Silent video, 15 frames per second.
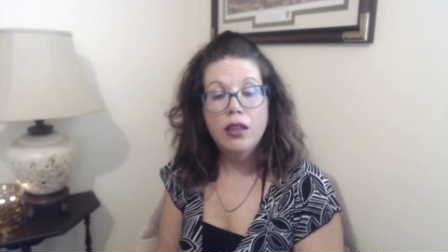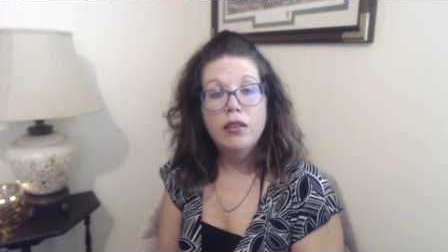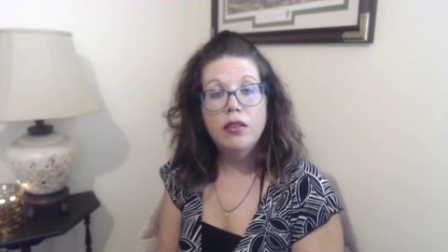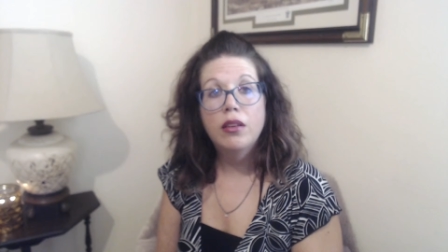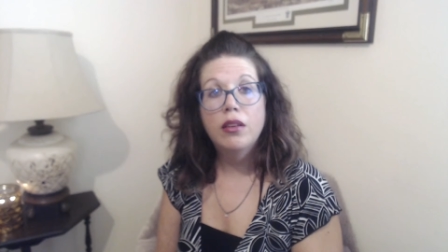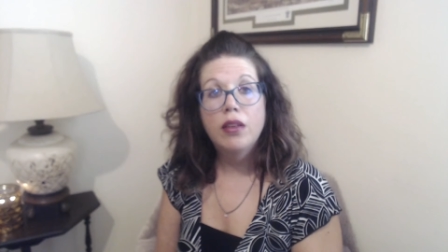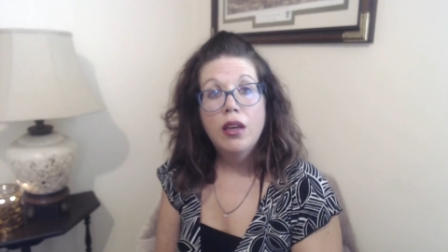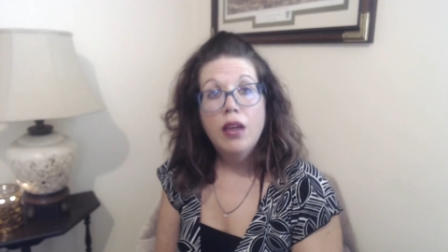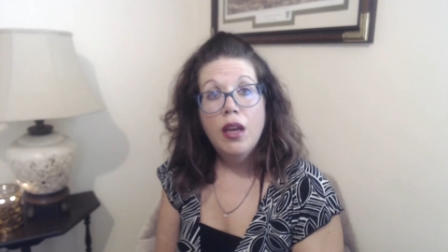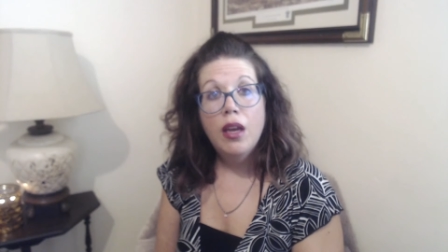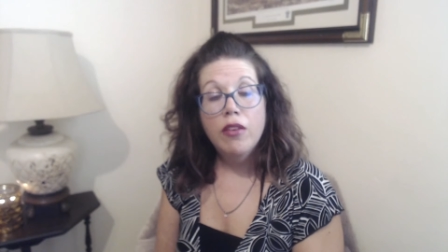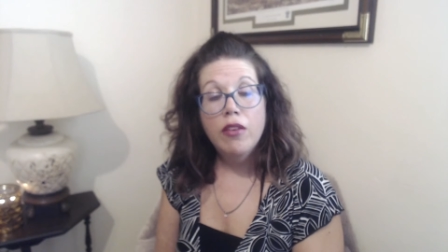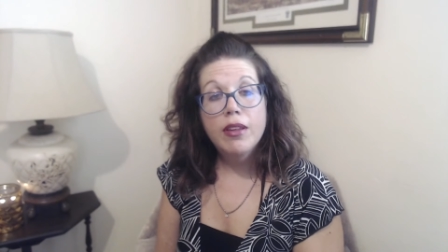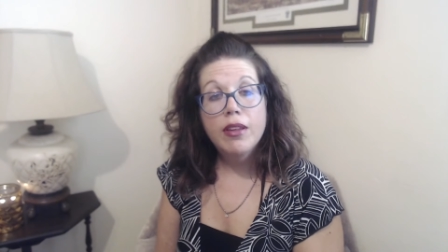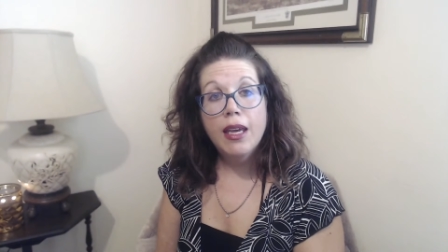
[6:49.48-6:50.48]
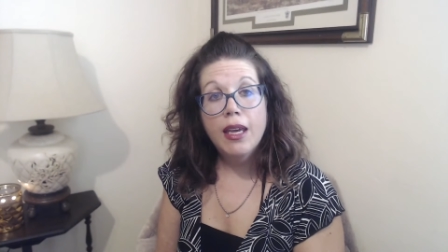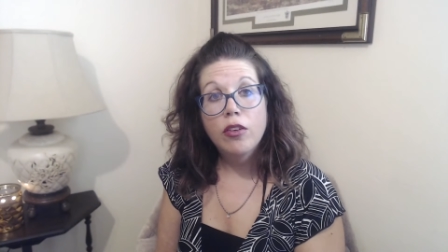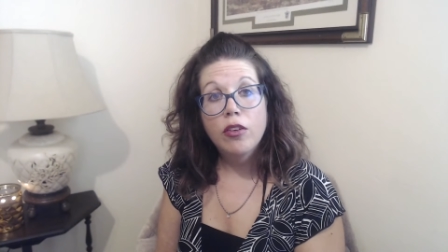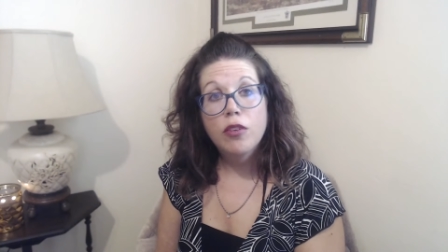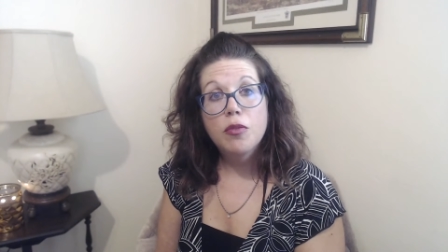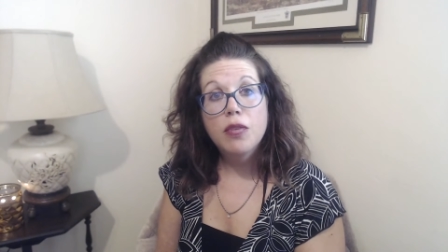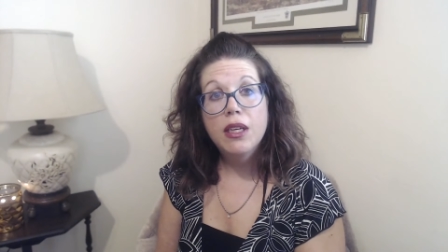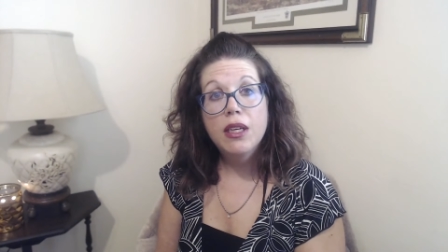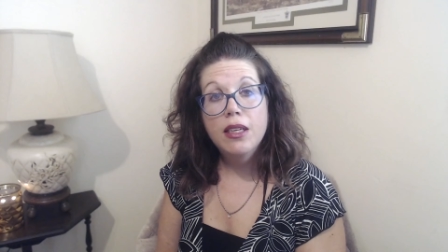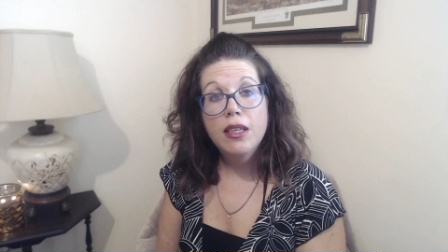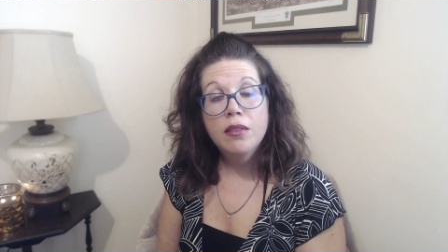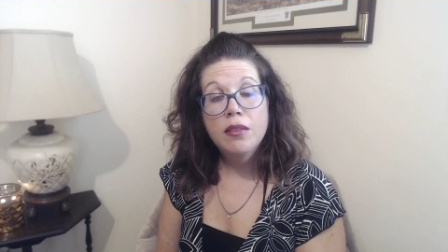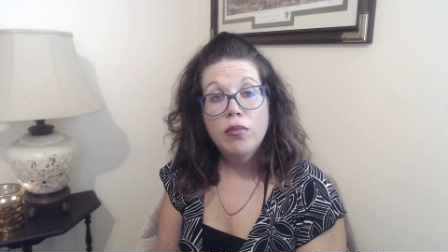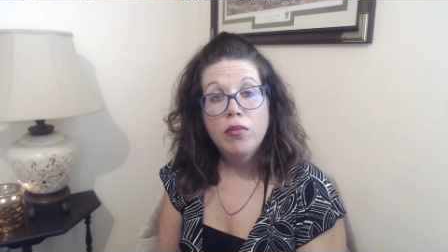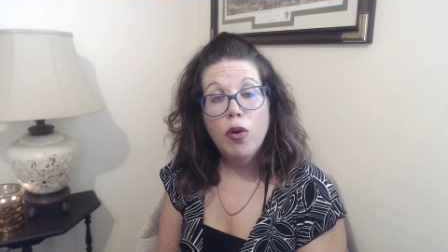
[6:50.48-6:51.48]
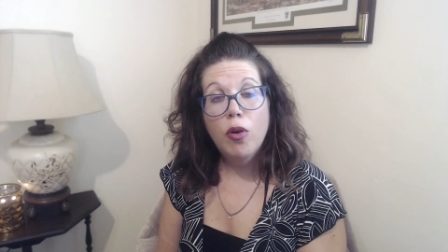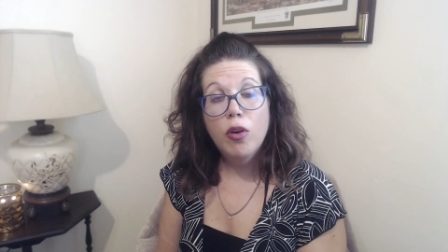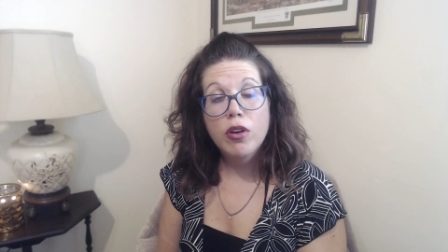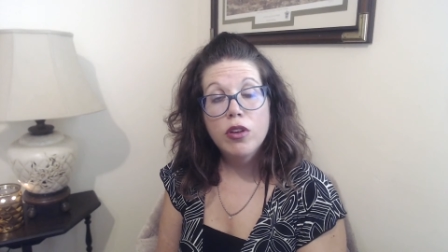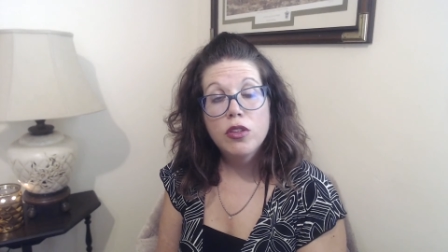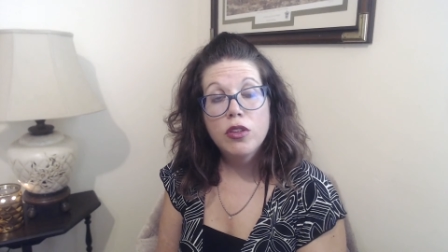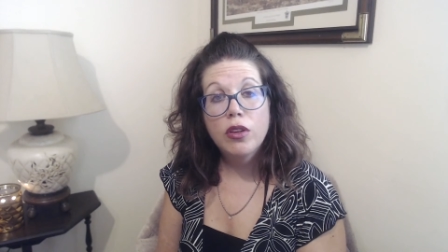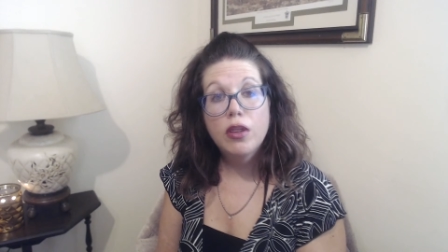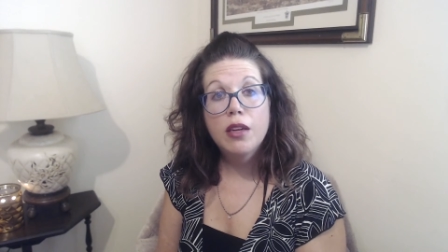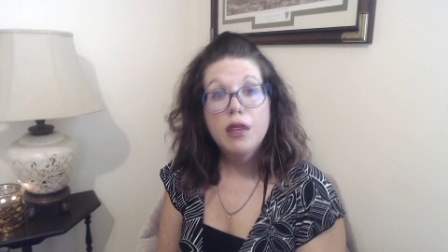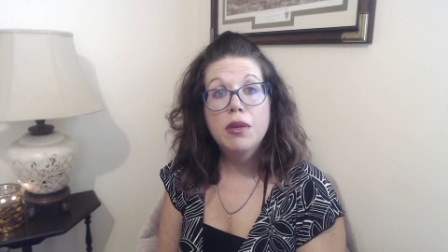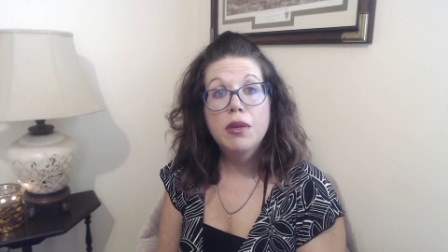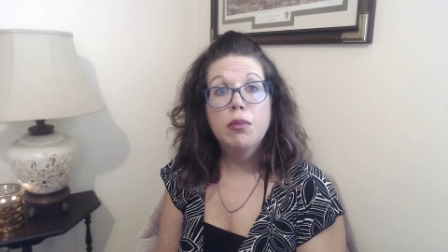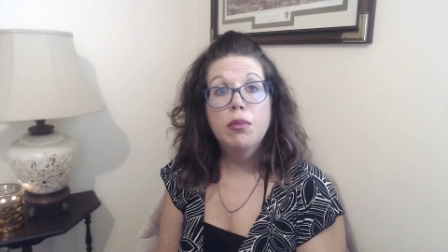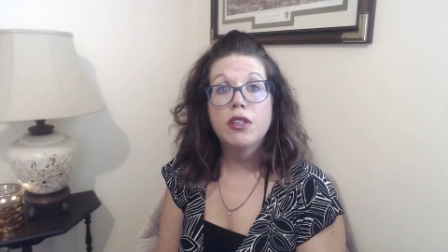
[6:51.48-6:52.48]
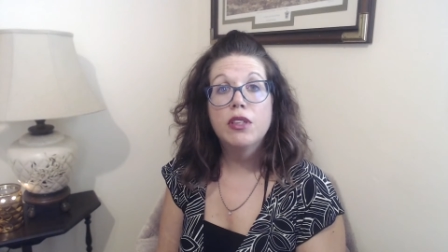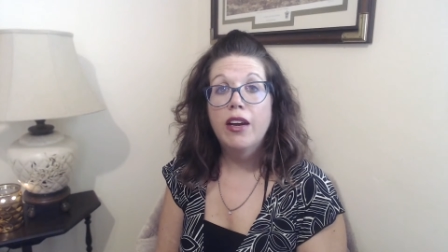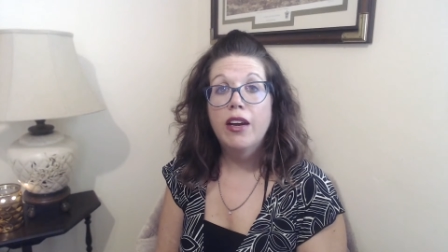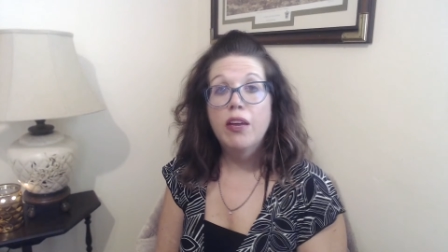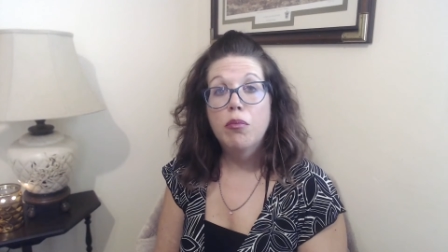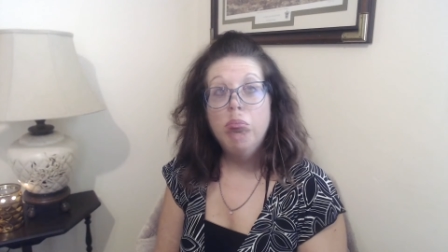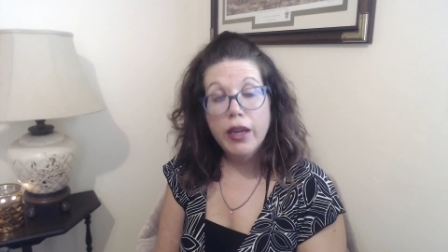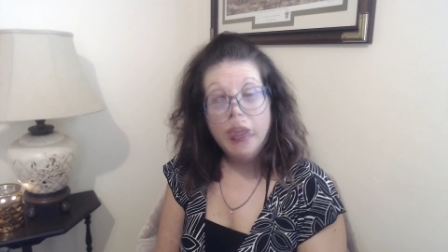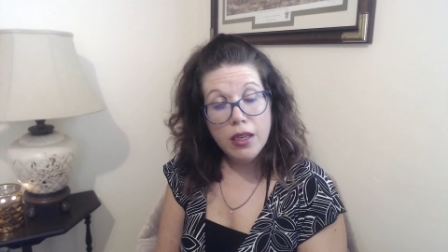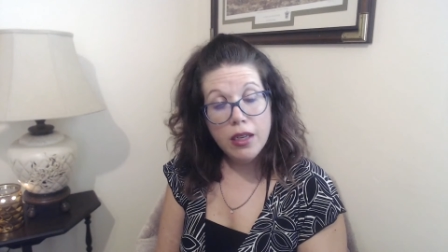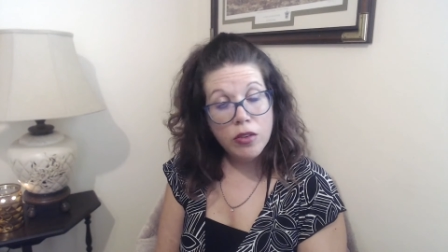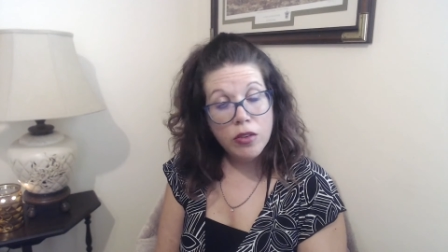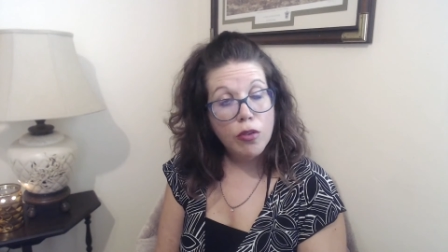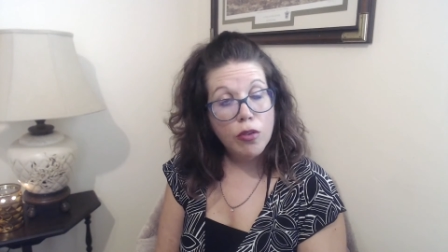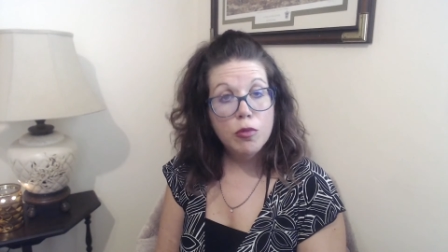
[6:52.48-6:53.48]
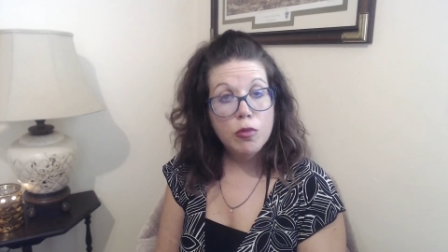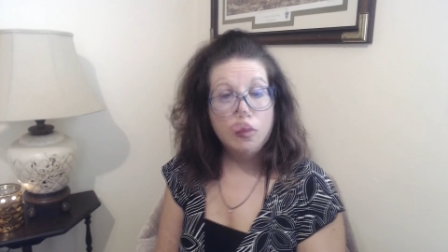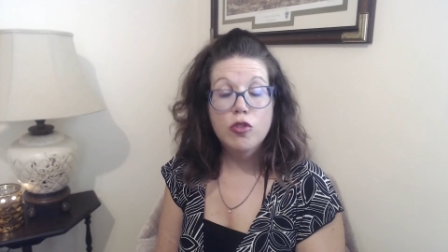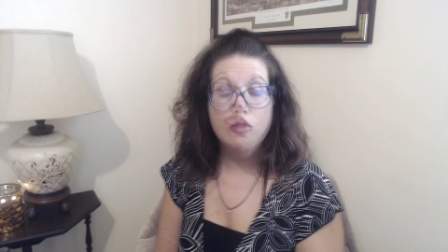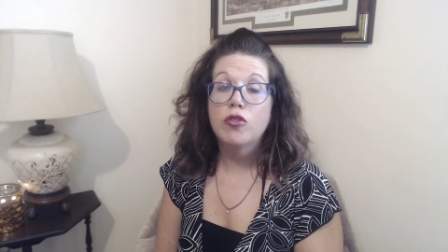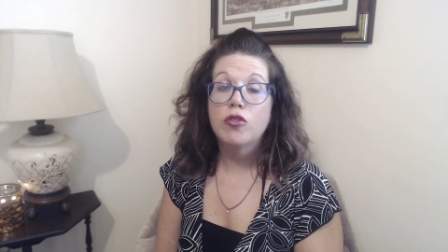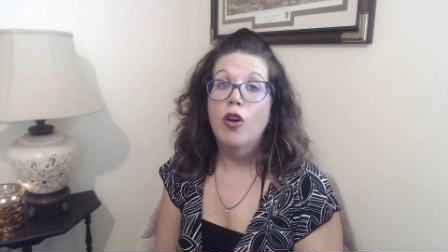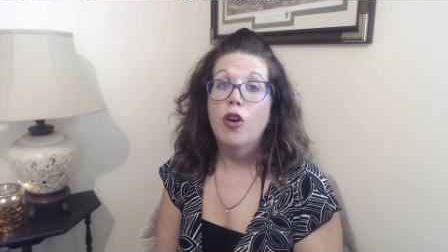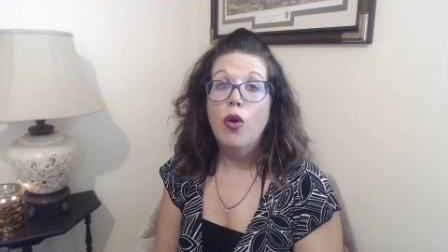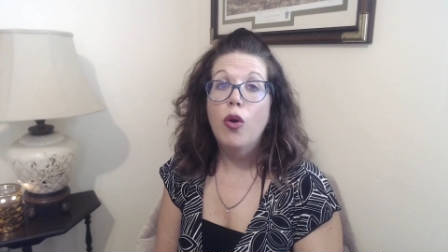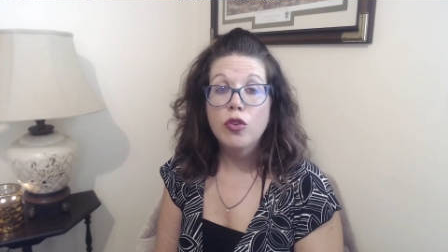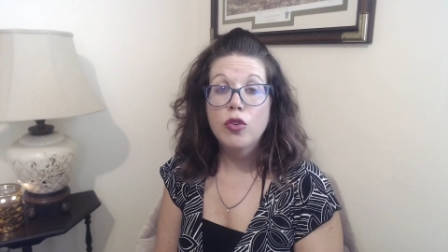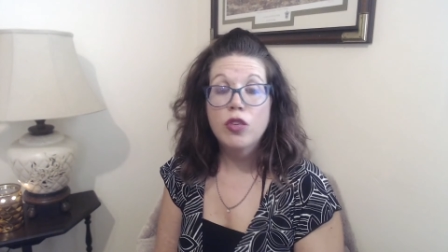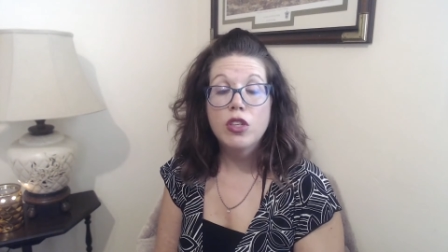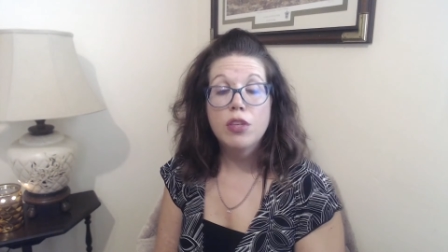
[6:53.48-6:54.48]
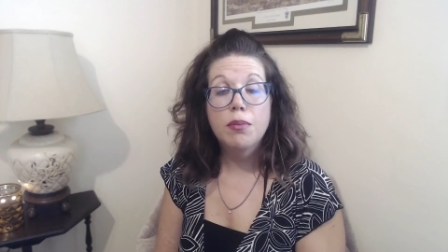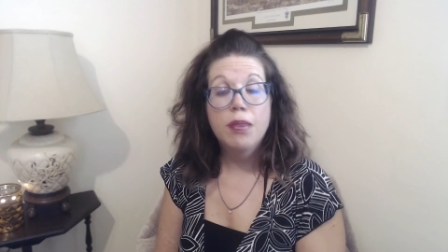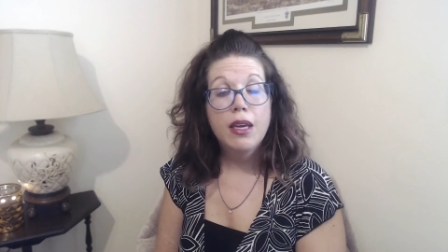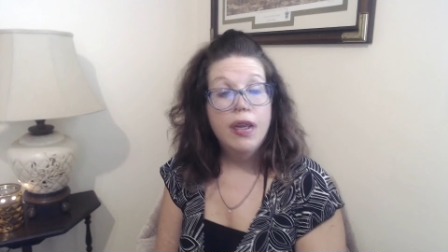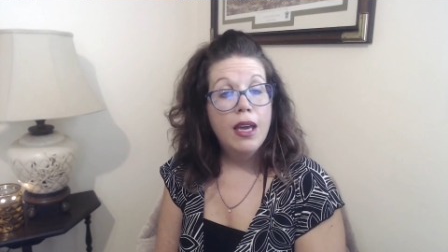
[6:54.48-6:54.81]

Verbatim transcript: and everything else. But it is important to a lot of people to have pride in their own ownership,